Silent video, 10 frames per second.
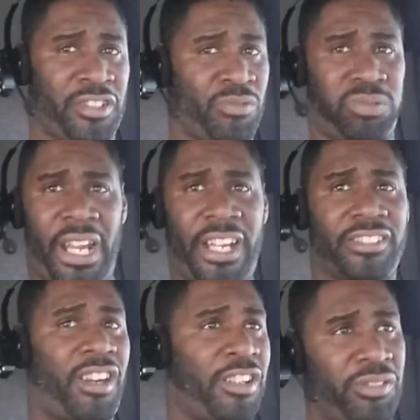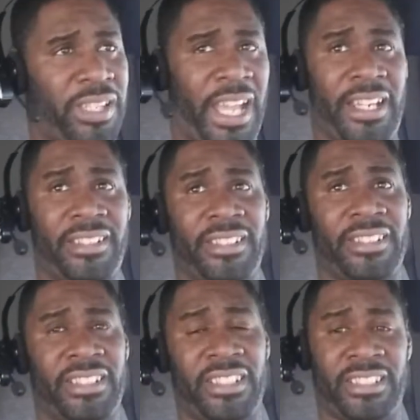you ran as hard as you can
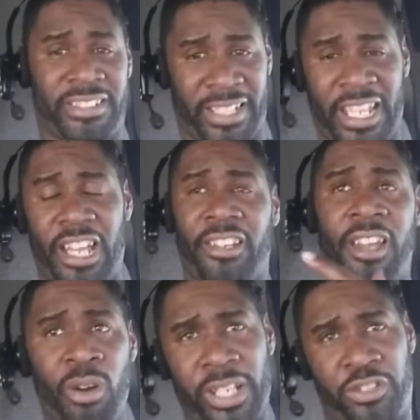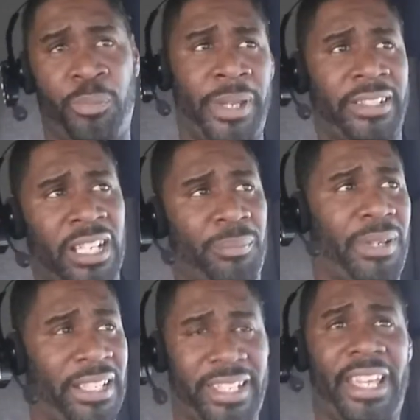to get a load that you picked up
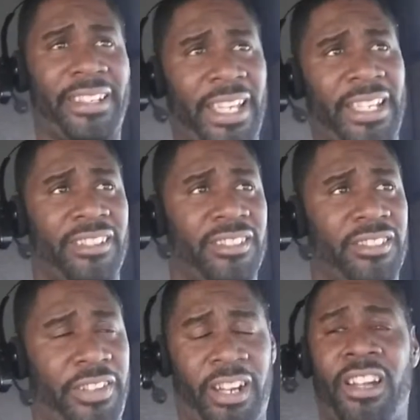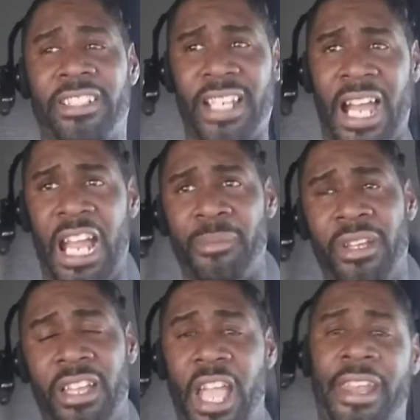a day late there on time,
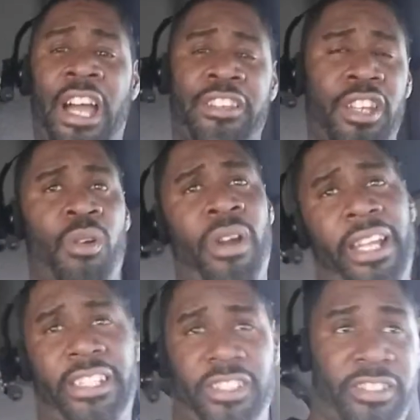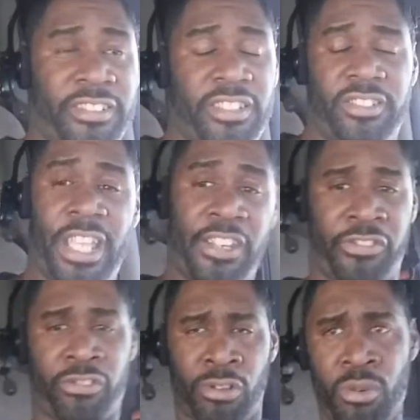and now you're the one that's getting
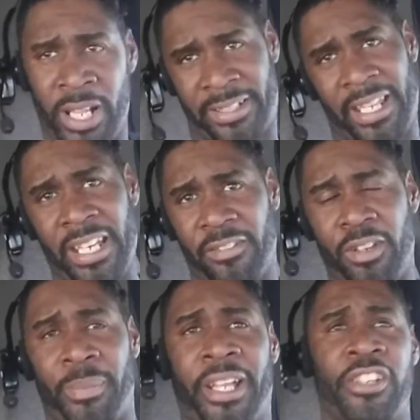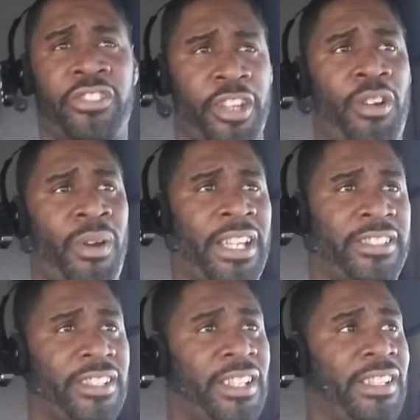screwed at the end of it because you're the one
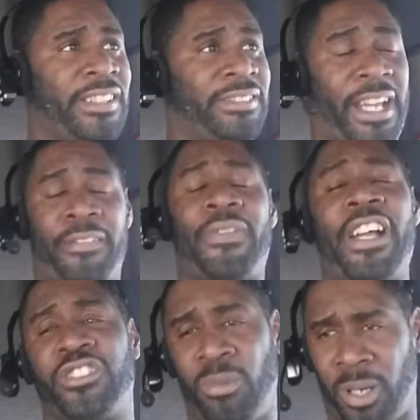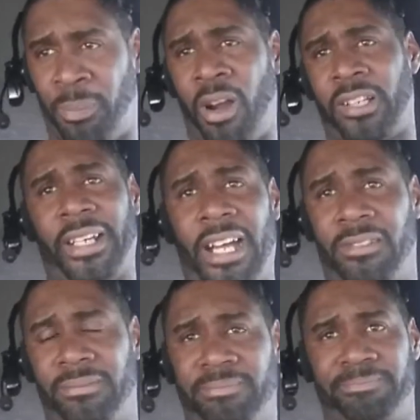that's got to find somewhere to park now.
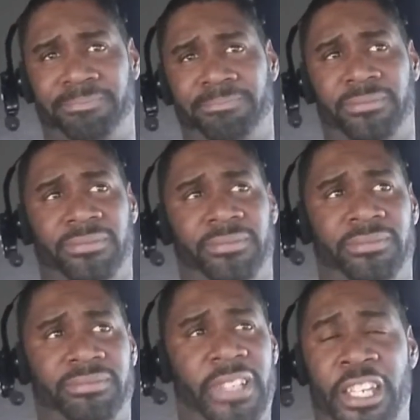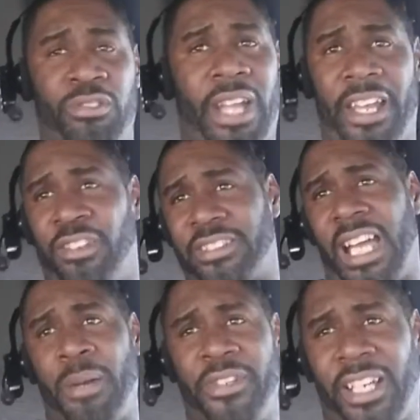And you got no
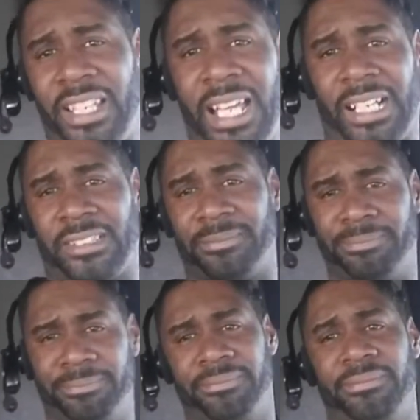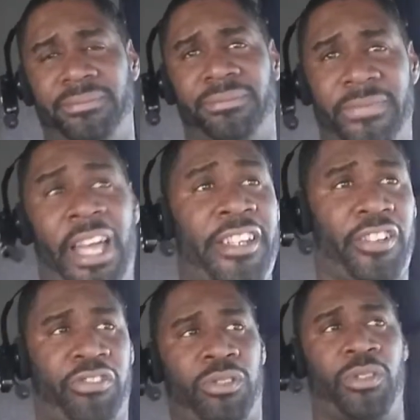time in your clock. Now
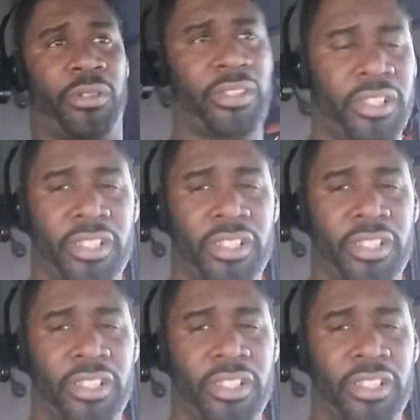you're screwed.